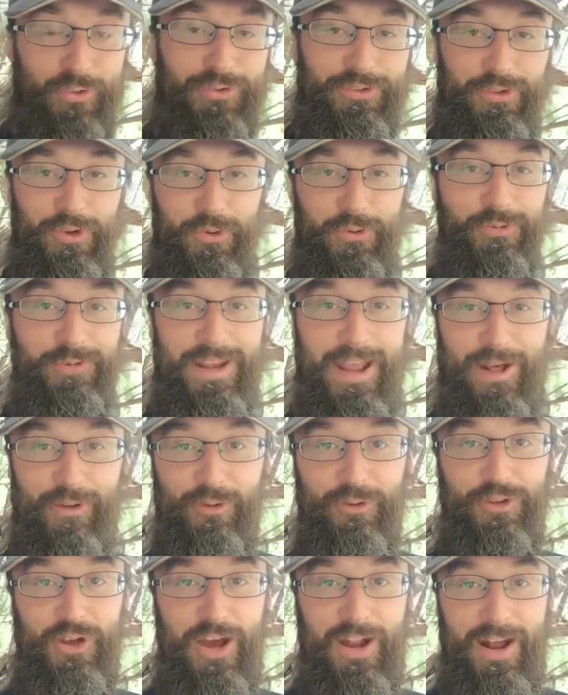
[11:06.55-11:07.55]
So
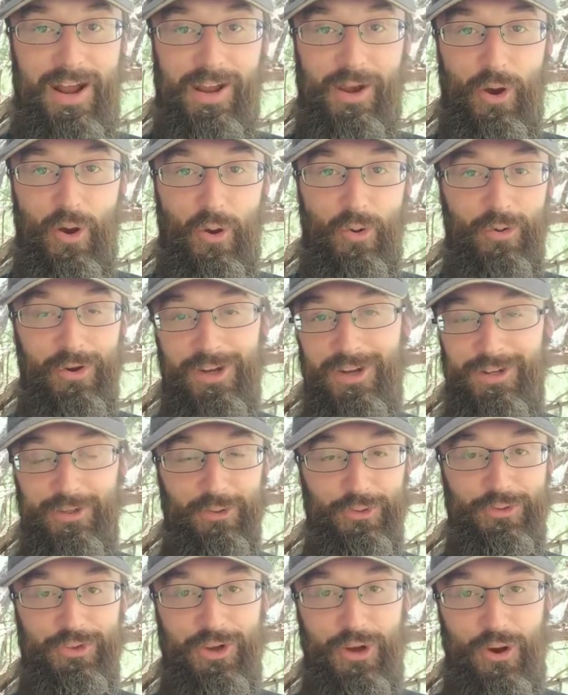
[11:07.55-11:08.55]
callan.io.
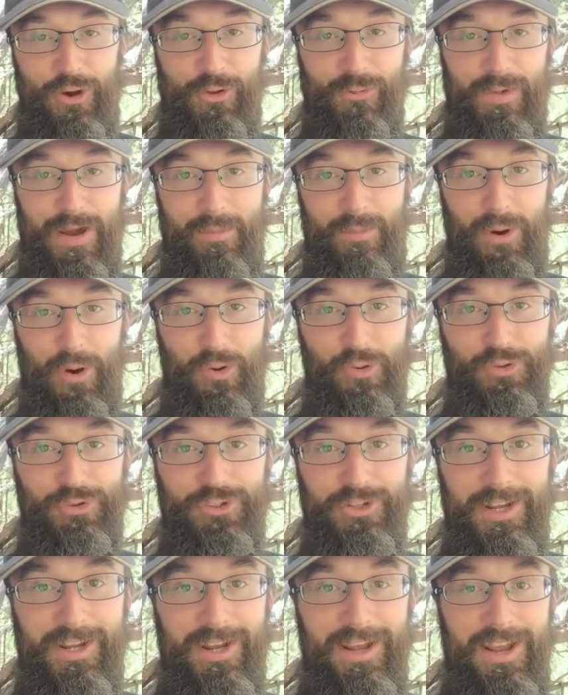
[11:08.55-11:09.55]
You'll see all of my
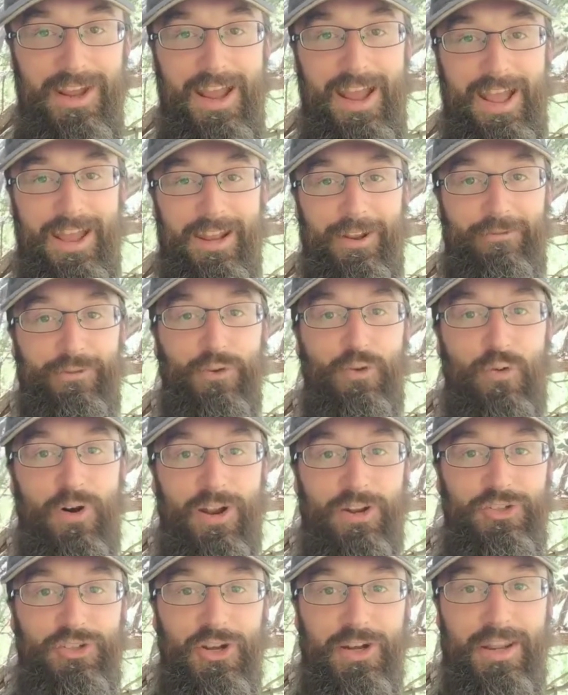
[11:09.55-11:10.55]
posts. And if you
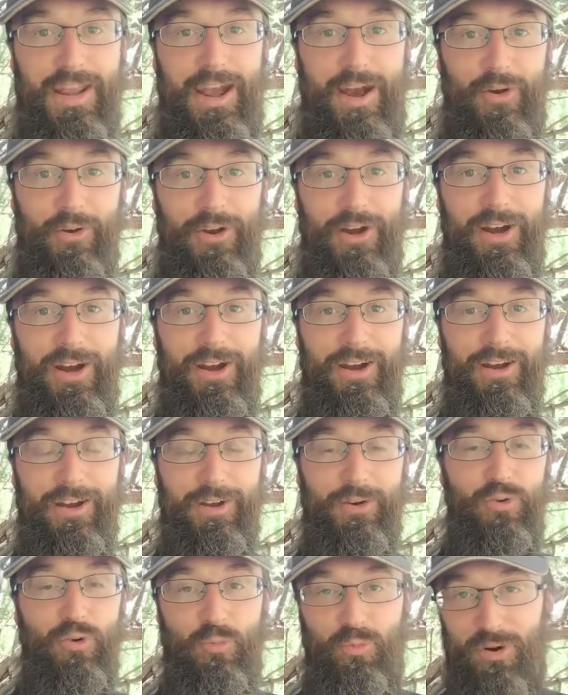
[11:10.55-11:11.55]
want to check out
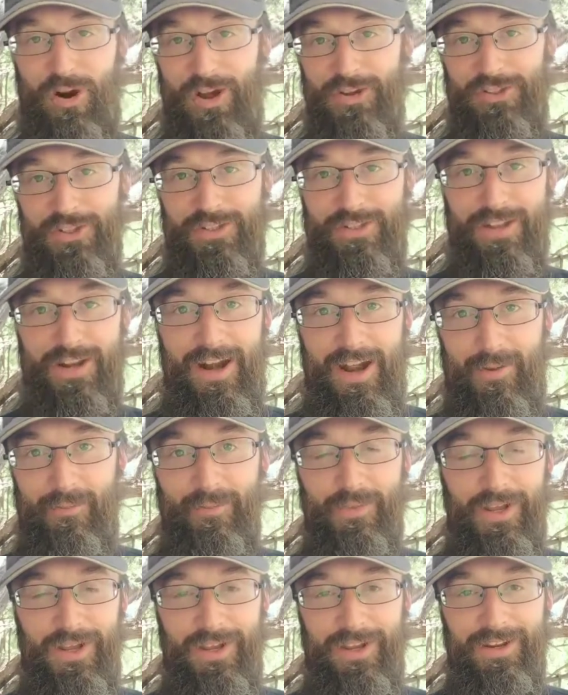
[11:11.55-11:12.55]
a cool project that
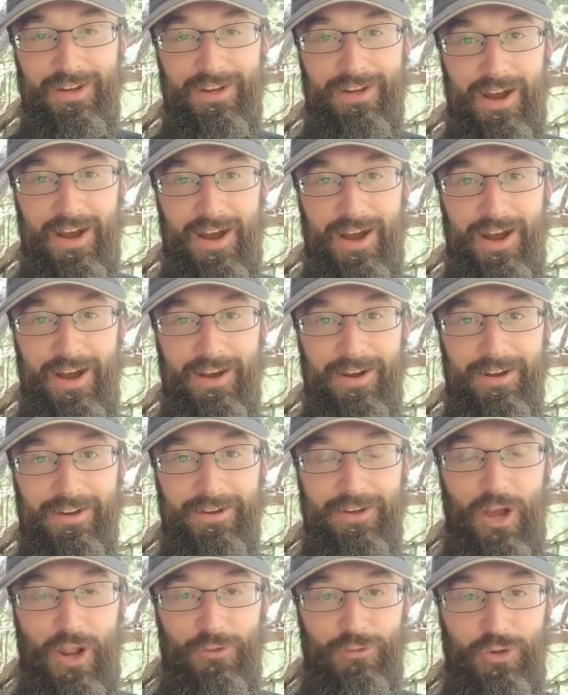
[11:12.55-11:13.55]
I'm
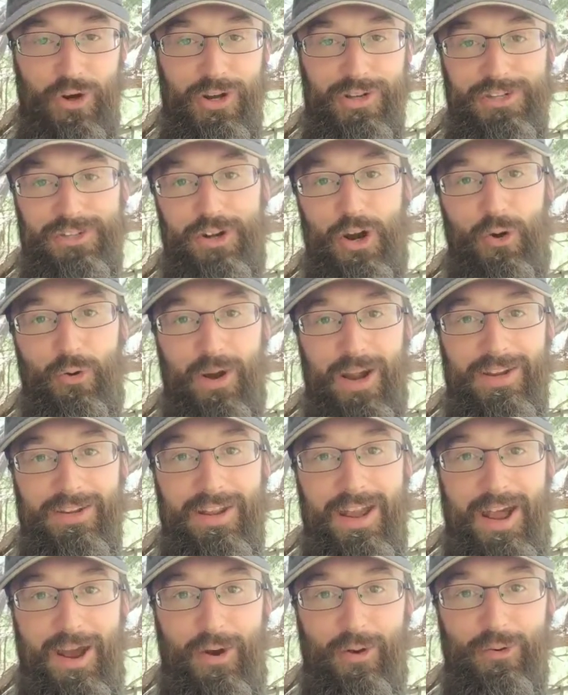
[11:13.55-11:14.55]
kind of trying to start right
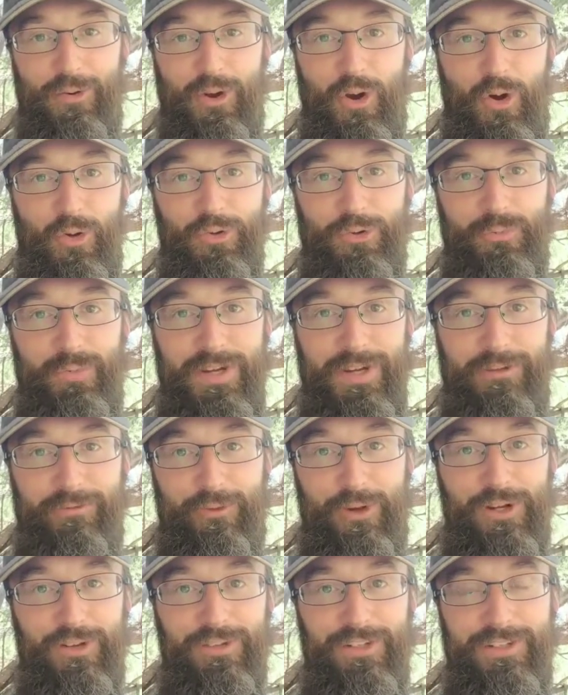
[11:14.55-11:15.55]
now called
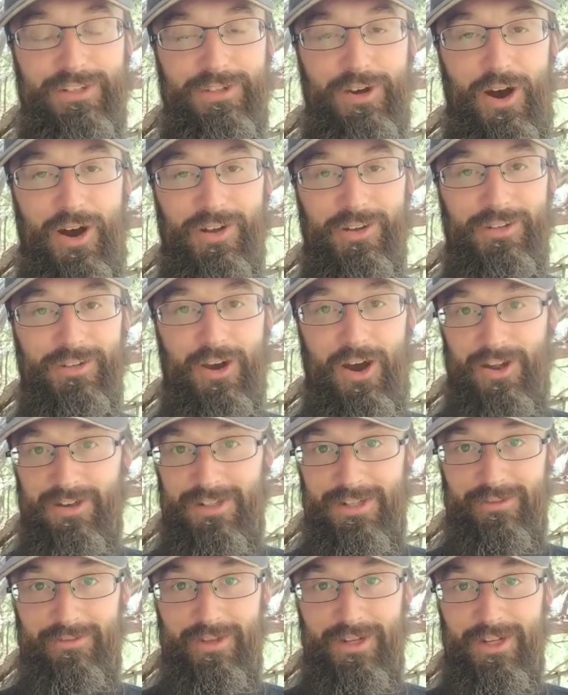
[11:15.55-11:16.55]

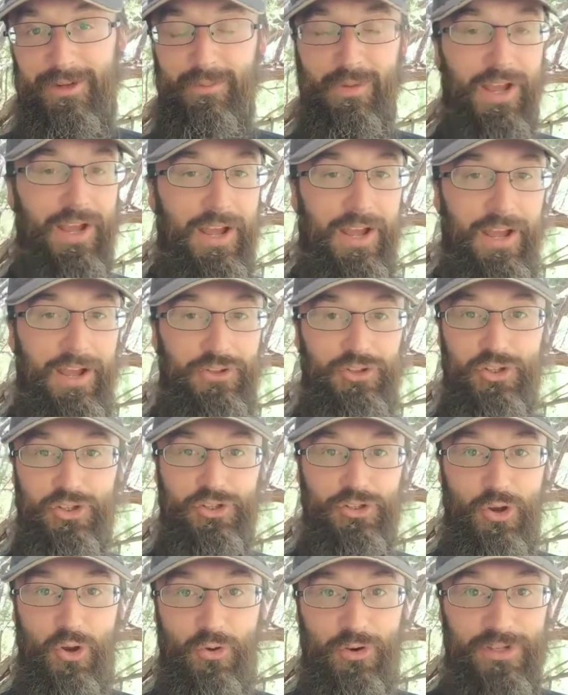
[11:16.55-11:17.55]
speakfreely.tv,
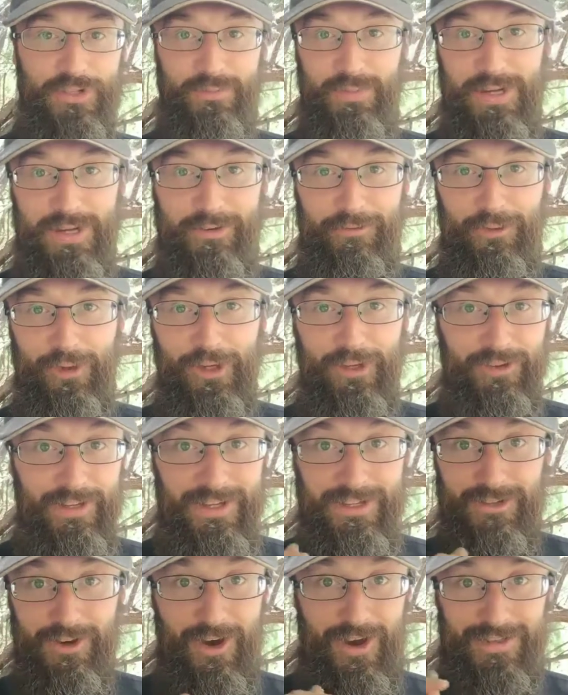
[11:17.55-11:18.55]
just go to
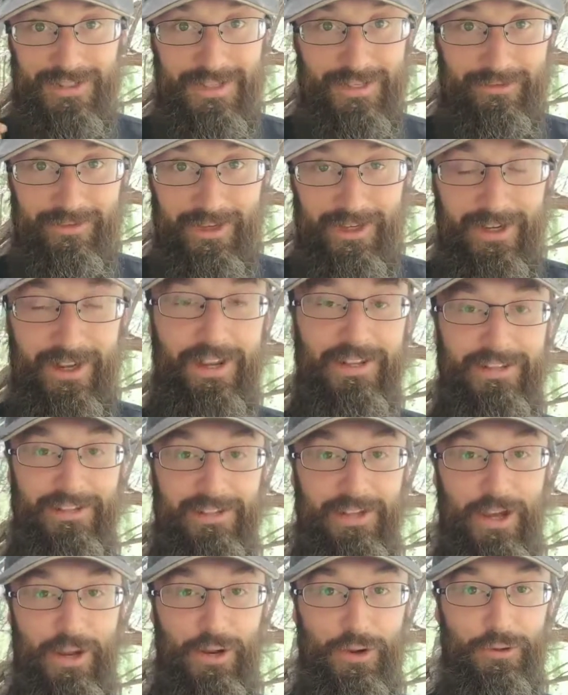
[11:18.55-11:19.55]
speakfreely.tv
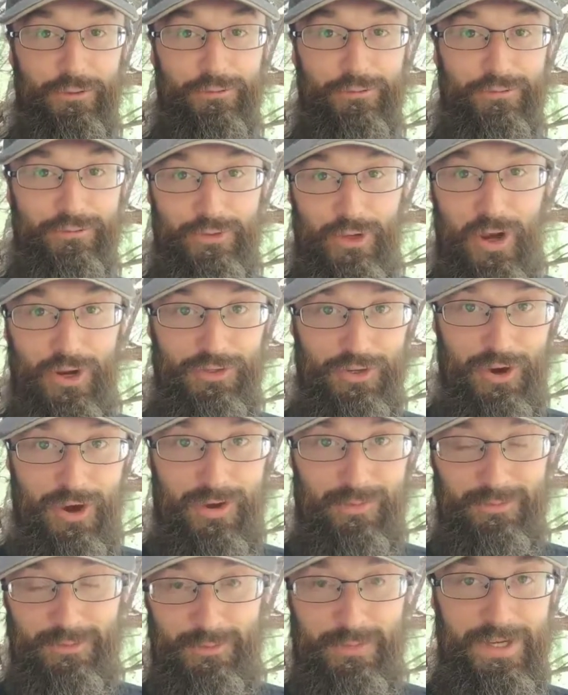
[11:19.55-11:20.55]
instead of
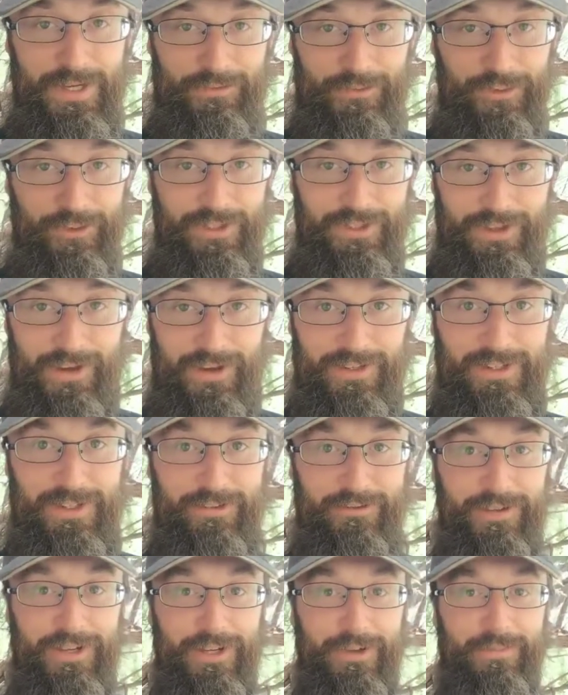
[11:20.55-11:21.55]
.com,
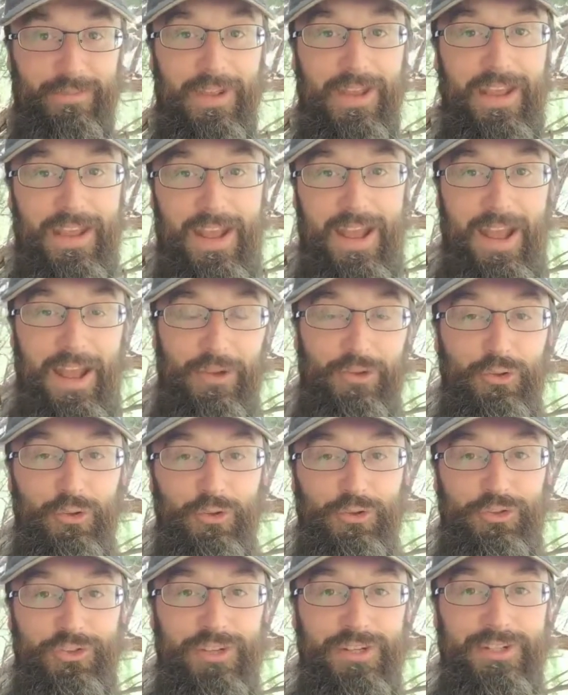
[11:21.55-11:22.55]
speakfreely.tv, and
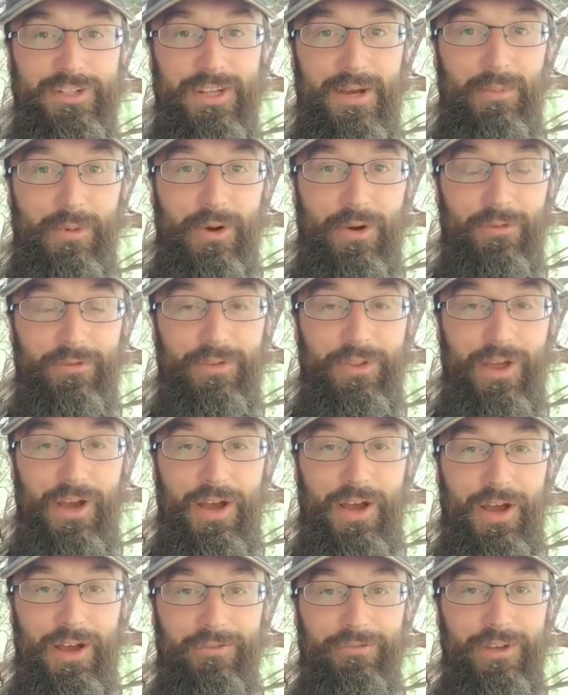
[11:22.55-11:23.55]
you'll see some of
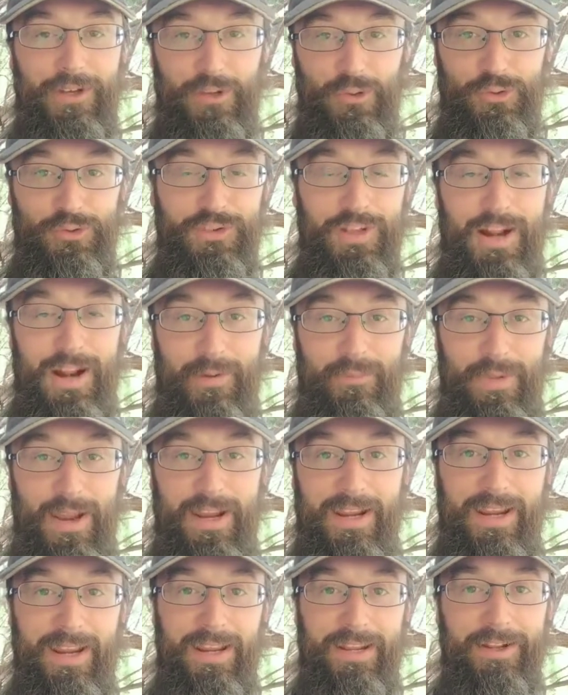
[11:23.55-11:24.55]
the videos that I'm
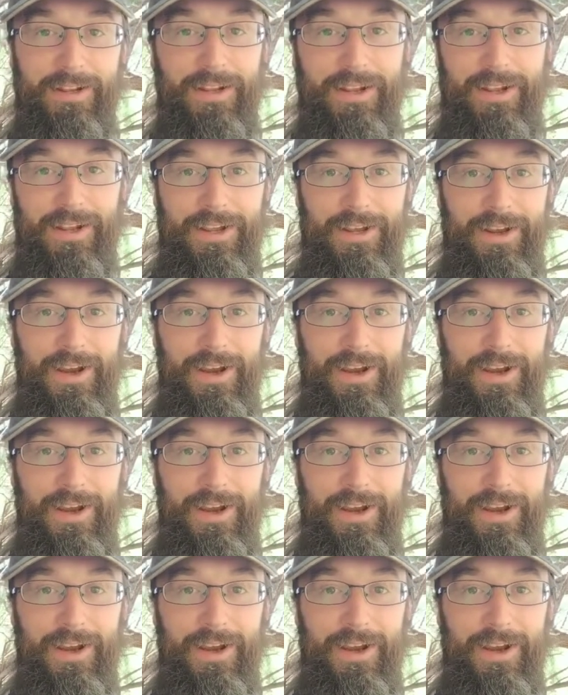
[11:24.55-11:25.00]
making,